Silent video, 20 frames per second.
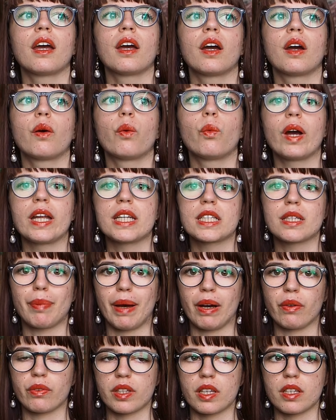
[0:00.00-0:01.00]
went
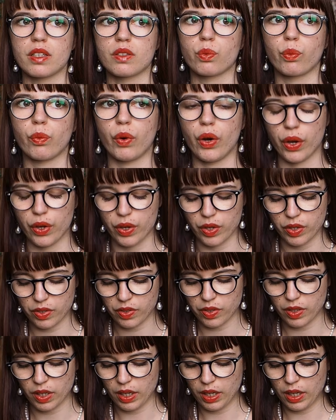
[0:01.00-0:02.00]
about this
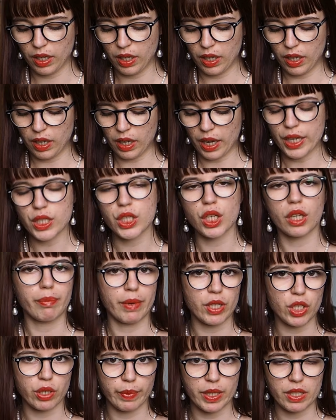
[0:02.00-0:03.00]
was I took
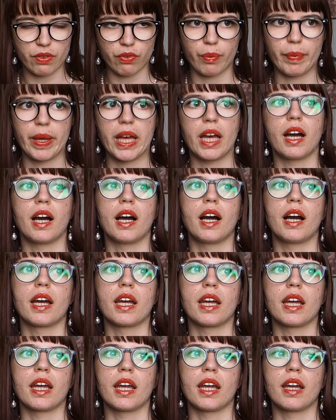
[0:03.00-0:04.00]
measurements from it.
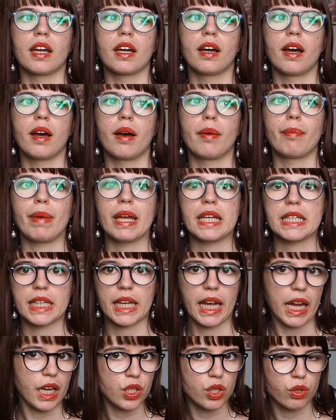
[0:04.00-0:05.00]
I made a
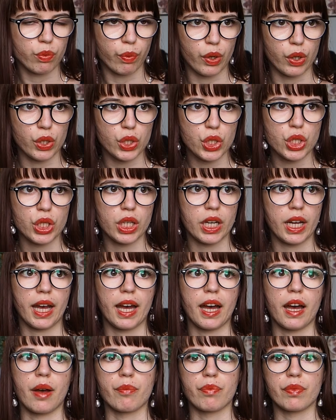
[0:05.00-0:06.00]
gauge swatch.
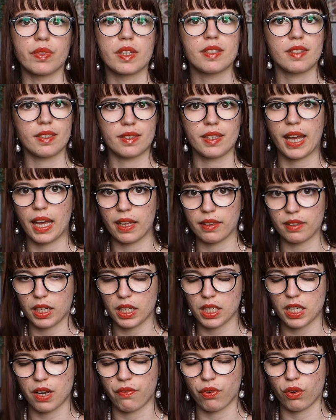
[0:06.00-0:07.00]
This is again the
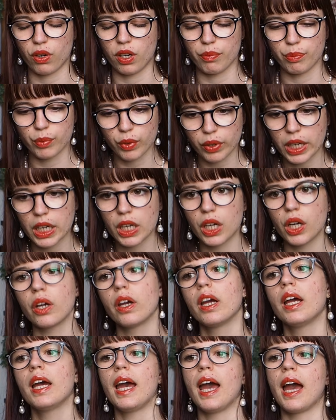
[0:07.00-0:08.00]
KnittingFlem Merino,
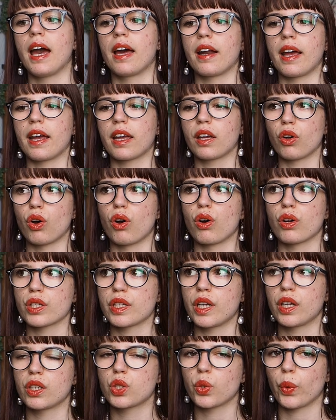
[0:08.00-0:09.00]
and I got
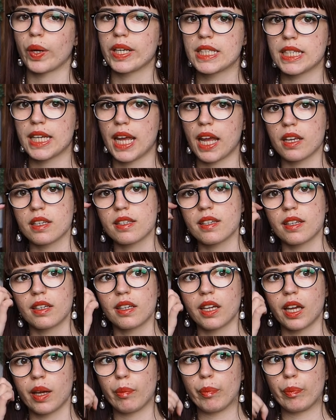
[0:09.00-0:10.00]
a 28
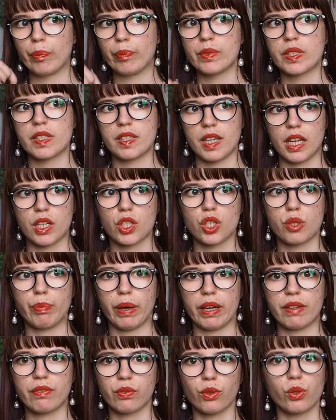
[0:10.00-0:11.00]
stitch
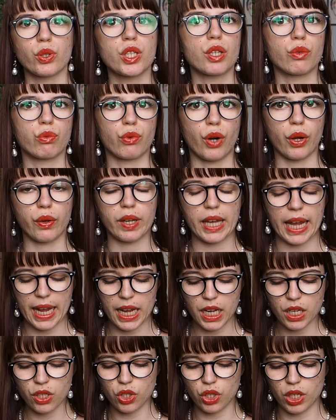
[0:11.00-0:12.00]
by 40 row
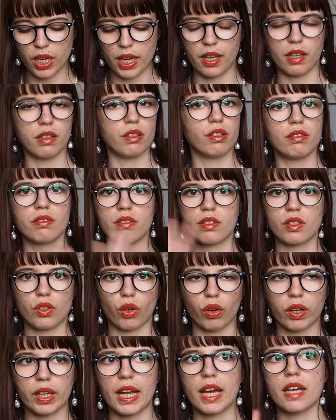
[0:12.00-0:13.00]
gauge in
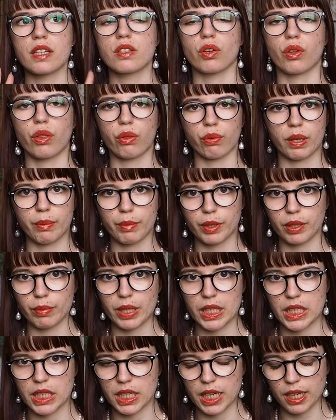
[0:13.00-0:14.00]
stockinette on
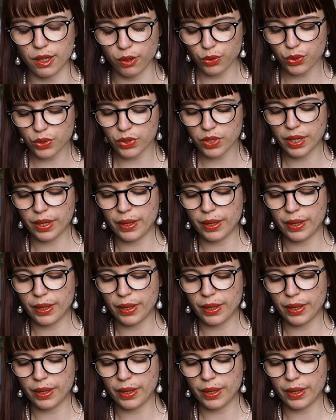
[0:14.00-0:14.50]
3mm needles,